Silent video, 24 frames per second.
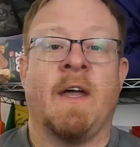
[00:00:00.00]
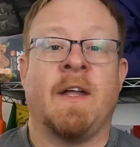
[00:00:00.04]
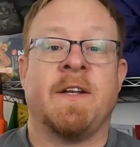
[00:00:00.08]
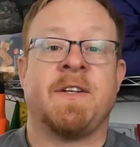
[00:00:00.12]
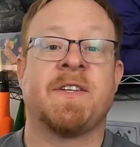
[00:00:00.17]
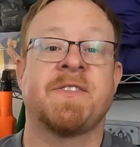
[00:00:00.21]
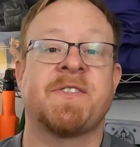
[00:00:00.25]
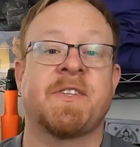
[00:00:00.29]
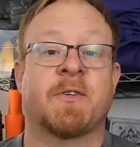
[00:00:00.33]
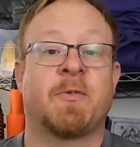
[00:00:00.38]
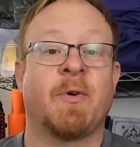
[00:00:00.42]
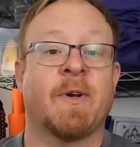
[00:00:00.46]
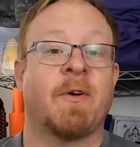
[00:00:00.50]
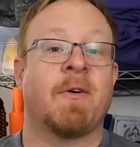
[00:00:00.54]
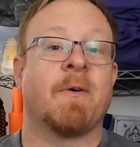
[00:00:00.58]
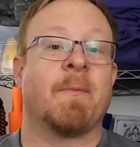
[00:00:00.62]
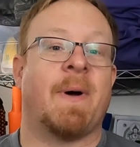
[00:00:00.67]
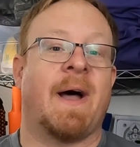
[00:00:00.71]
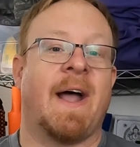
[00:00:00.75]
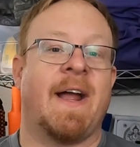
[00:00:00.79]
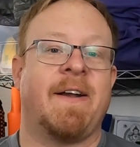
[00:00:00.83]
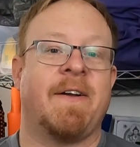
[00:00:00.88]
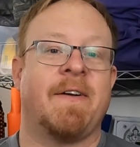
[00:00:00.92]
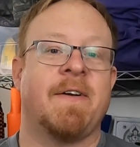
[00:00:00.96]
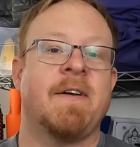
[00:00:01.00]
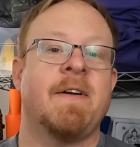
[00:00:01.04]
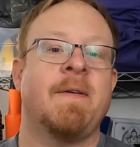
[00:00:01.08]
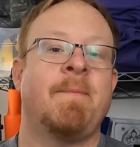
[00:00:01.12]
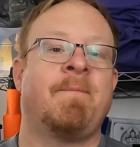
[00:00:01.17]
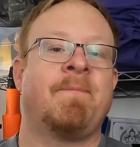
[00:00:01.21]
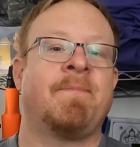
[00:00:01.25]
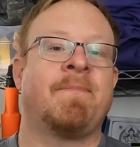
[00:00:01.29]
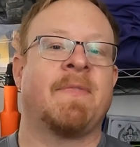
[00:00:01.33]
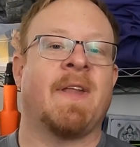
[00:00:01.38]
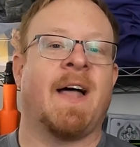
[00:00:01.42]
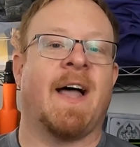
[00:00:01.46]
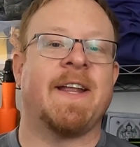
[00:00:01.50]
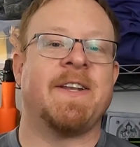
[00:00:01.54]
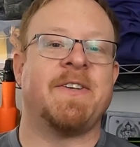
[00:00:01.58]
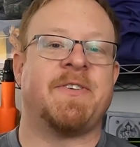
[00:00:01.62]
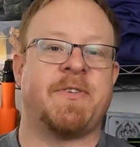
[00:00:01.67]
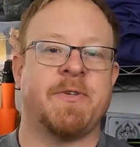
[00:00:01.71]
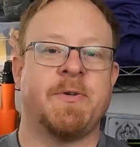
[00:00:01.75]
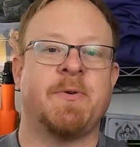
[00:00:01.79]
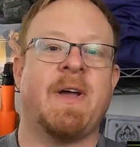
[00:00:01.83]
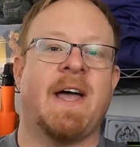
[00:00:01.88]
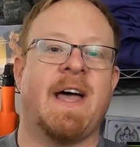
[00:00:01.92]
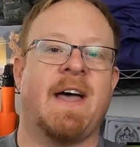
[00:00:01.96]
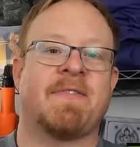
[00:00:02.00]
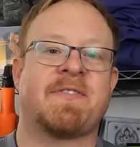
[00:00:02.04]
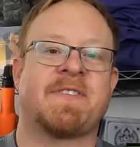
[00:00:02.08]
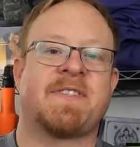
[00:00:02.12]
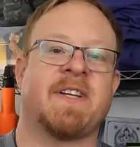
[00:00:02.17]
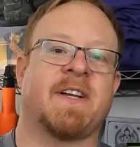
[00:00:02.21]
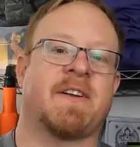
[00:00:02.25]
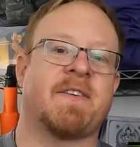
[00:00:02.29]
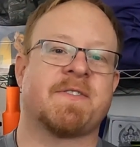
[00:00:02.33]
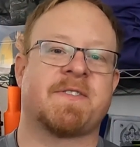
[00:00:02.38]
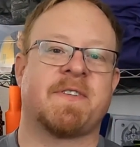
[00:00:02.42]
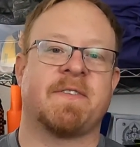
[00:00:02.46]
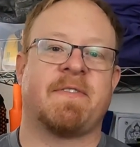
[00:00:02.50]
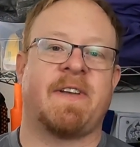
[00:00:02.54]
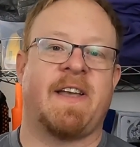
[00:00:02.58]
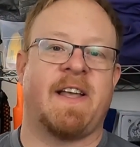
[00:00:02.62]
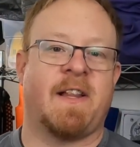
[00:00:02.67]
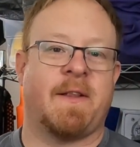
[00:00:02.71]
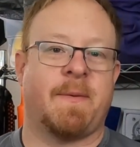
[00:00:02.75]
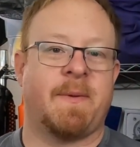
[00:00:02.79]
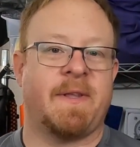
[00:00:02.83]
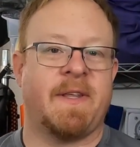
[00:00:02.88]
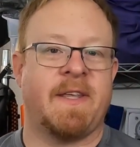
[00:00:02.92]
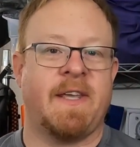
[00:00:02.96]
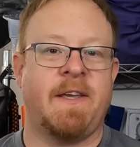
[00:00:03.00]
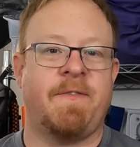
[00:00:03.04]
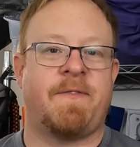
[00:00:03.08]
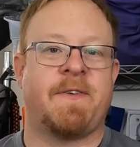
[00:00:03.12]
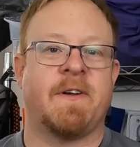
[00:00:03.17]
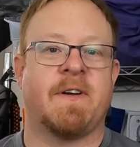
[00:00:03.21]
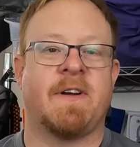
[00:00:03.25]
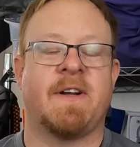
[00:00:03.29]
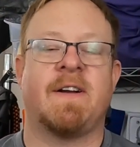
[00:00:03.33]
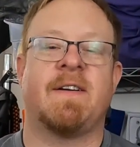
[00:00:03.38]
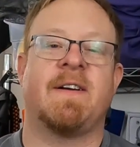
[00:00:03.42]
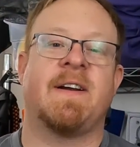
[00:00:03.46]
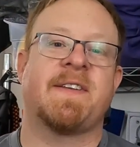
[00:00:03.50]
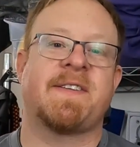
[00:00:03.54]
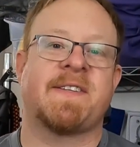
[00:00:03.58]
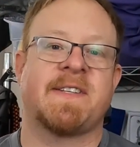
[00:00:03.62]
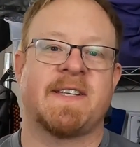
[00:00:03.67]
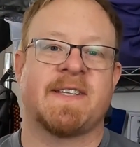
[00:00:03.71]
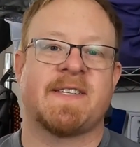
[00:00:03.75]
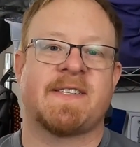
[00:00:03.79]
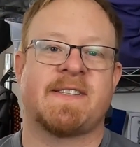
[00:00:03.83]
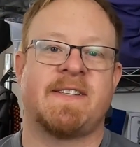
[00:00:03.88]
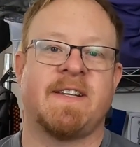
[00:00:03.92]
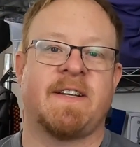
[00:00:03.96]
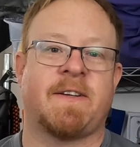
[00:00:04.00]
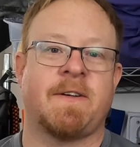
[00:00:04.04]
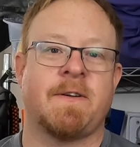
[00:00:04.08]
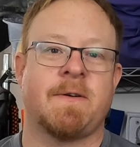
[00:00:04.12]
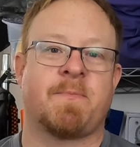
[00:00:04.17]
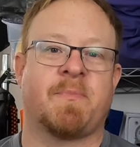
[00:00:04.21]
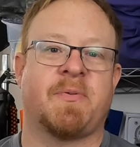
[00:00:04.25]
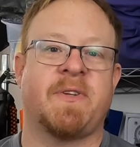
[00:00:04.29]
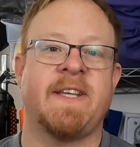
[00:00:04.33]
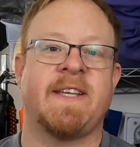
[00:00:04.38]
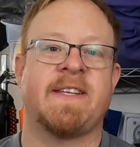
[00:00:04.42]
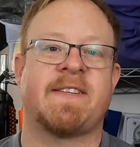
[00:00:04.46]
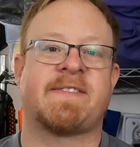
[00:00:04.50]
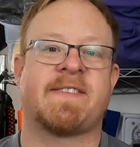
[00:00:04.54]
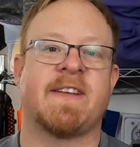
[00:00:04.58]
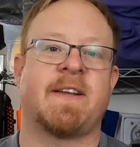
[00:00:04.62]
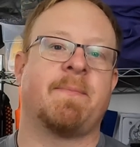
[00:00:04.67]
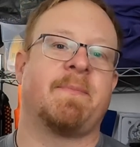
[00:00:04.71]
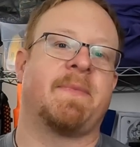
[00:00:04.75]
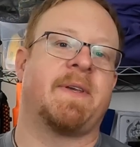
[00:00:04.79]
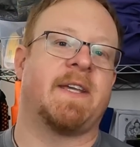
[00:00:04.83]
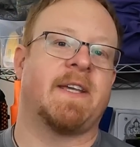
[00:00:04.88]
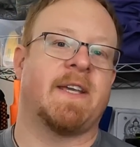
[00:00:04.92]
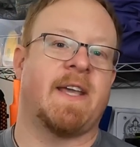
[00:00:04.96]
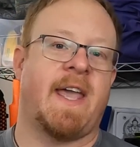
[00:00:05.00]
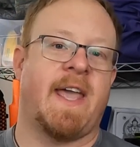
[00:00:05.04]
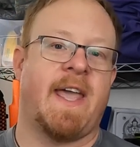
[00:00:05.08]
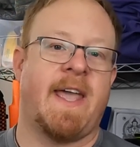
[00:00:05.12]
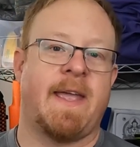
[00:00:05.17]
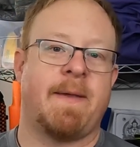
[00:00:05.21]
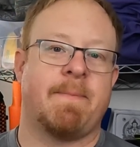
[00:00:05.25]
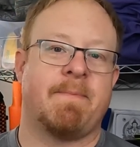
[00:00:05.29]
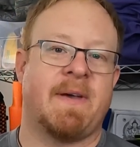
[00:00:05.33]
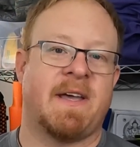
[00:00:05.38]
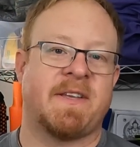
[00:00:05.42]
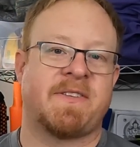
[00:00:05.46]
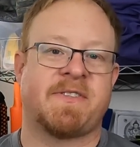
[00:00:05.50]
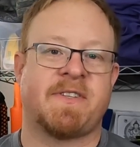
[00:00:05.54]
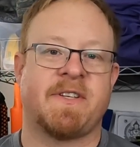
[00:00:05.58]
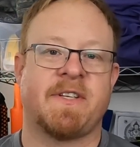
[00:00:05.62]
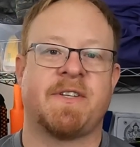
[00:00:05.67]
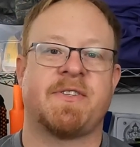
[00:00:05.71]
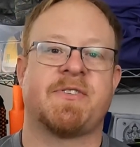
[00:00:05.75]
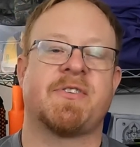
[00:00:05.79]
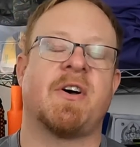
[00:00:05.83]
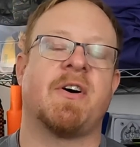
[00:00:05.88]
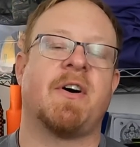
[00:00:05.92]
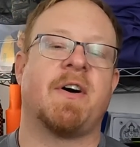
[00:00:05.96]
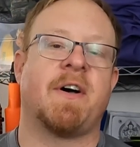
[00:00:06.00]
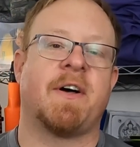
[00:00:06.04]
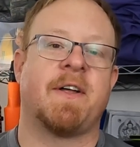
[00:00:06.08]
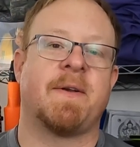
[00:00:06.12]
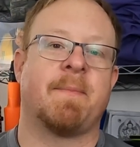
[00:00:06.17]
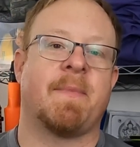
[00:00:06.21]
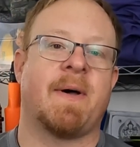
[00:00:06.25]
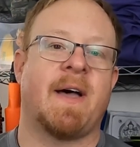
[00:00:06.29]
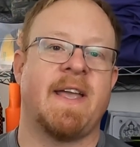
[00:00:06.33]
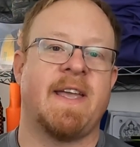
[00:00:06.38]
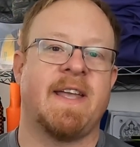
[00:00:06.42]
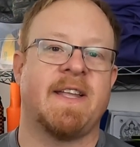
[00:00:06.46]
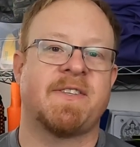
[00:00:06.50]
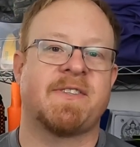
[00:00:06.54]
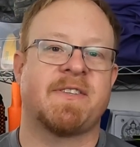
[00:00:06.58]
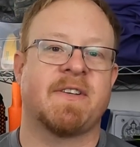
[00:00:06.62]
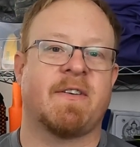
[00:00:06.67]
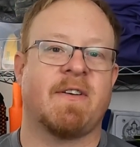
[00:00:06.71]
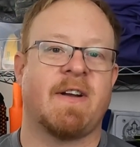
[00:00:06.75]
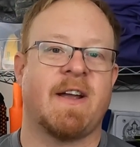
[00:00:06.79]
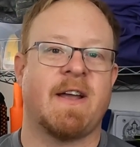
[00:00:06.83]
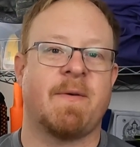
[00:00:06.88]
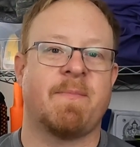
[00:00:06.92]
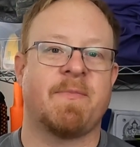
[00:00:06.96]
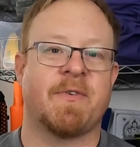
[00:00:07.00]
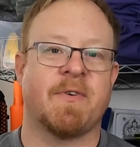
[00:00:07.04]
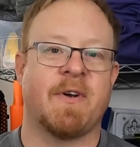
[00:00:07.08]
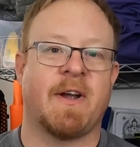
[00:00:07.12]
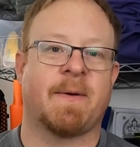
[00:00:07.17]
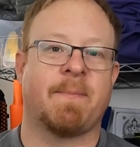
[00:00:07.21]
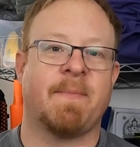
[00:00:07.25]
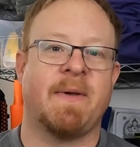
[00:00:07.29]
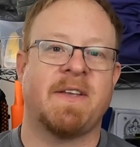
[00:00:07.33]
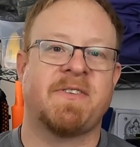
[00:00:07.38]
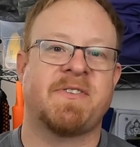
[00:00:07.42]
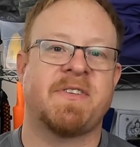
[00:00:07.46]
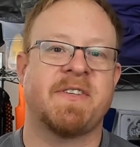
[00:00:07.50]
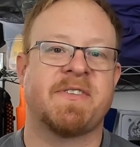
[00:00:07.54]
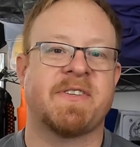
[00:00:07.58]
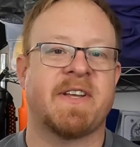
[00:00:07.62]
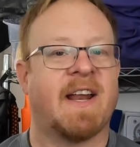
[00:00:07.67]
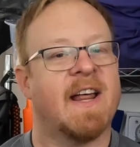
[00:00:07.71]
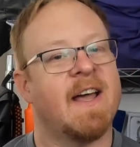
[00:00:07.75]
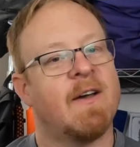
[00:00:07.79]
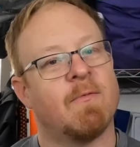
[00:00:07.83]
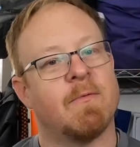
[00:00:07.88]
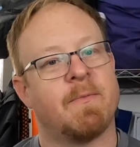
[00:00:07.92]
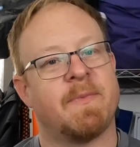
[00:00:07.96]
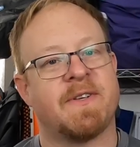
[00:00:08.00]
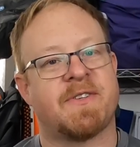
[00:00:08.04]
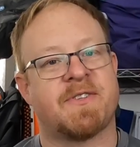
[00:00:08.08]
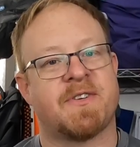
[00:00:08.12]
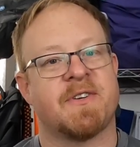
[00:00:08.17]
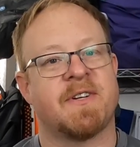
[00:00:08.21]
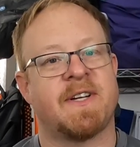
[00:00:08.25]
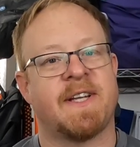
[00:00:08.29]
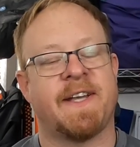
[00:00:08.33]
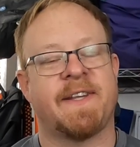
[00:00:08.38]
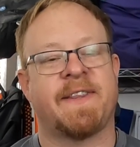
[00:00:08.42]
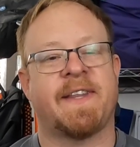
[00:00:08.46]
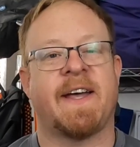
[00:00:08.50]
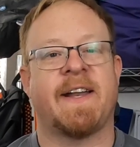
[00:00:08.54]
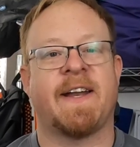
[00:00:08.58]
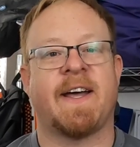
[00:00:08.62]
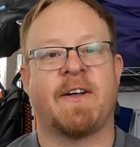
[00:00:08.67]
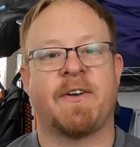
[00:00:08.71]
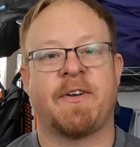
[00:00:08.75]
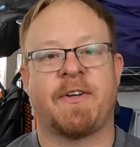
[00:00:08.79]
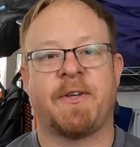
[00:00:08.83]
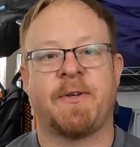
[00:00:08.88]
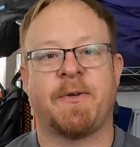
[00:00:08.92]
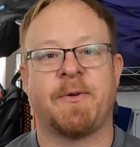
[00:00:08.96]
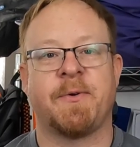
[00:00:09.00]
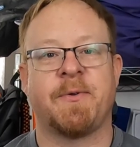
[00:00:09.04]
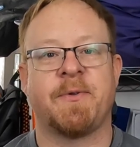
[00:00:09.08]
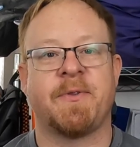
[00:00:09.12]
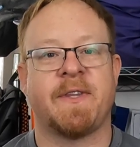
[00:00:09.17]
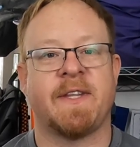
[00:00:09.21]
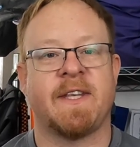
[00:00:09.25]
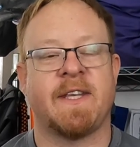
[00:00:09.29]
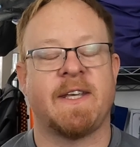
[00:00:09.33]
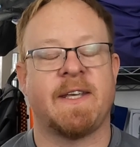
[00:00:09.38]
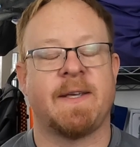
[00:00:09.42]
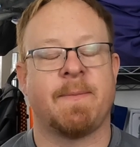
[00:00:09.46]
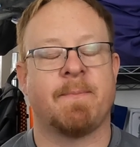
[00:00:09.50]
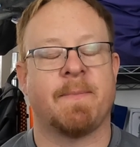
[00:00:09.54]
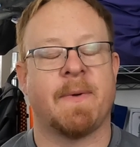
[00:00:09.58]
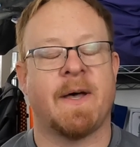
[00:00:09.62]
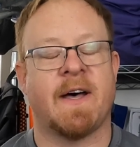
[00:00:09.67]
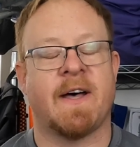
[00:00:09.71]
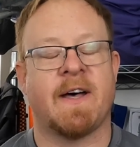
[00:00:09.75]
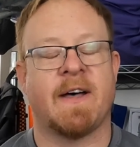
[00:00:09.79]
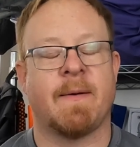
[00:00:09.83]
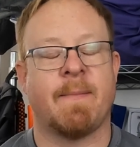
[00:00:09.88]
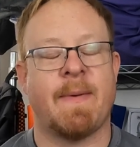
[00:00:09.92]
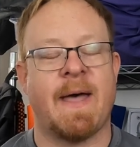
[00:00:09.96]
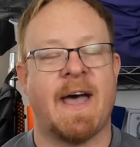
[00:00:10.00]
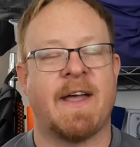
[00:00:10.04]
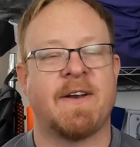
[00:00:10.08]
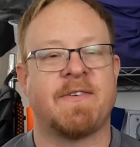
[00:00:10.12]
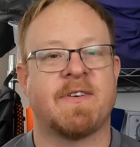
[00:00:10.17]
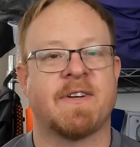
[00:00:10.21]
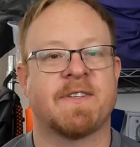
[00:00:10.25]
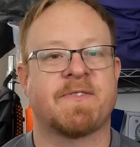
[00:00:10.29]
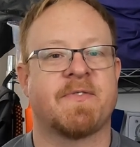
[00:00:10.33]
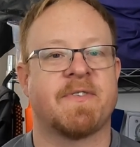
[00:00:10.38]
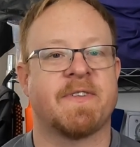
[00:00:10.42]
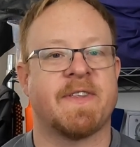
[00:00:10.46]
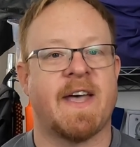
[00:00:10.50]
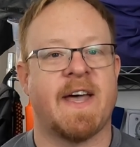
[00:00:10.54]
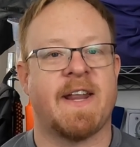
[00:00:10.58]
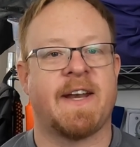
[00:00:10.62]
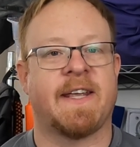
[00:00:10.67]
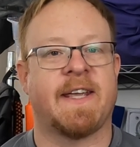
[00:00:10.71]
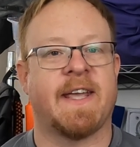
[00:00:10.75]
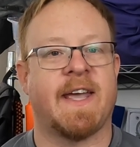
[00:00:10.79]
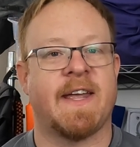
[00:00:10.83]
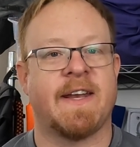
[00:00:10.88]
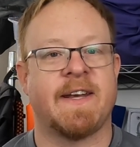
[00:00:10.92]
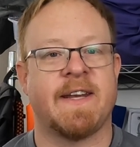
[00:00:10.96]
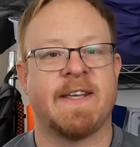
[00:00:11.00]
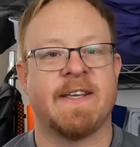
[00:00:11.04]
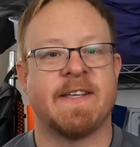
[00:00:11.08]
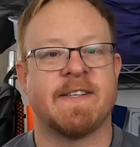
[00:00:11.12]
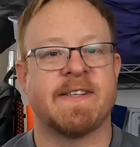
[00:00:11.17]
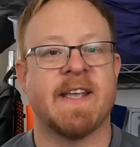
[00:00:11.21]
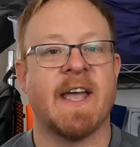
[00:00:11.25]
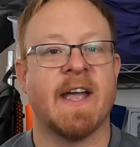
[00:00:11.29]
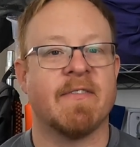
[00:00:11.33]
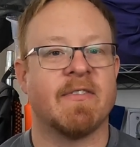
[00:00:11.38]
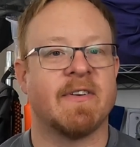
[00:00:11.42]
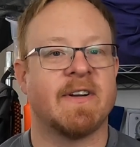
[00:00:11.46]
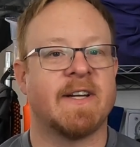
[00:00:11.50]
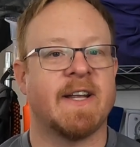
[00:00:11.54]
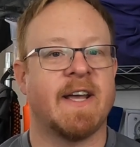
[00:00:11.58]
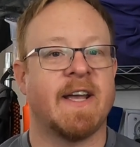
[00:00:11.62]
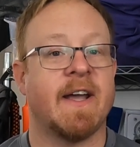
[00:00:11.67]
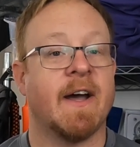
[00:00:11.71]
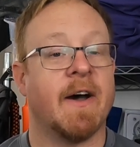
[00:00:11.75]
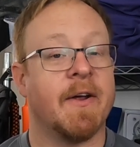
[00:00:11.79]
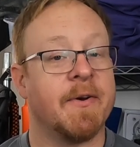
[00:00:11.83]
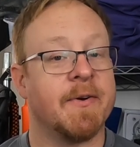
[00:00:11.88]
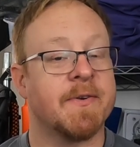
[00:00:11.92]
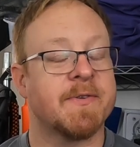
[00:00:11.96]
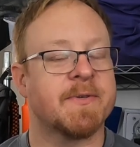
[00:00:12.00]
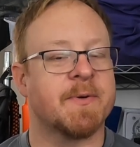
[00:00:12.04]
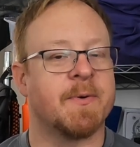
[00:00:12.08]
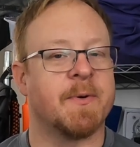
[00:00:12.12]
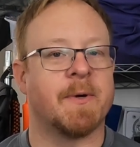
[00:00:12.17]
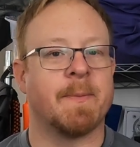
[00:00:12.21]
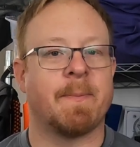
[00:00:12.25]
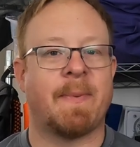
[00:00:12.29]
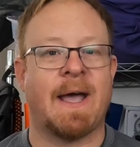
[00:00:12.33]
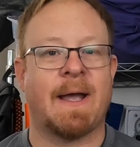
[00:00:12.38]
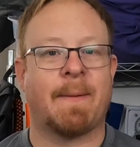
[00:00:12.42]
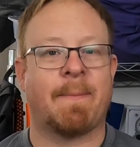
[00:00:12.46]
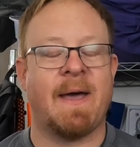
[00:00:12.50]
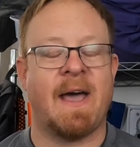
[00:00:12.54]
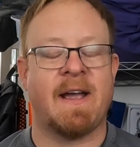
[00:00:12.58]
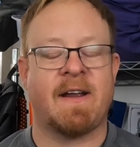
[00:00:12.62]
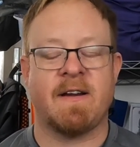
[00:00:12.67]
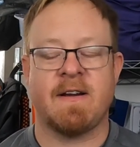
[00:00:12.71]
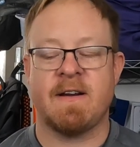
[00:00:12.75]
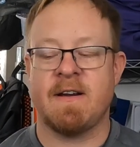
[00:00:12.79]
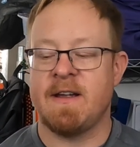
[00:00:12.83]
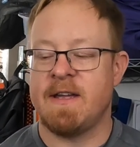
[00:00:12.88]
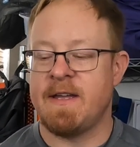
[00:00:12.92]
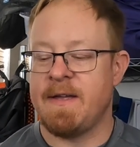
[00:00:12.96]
Just a quick reminder, I do have stickers available. If you're interested in a sticker, please send me a message on my Instagram, direct message, and I will be sure to get that out to you. The address for that, again, is everyday_backpacker.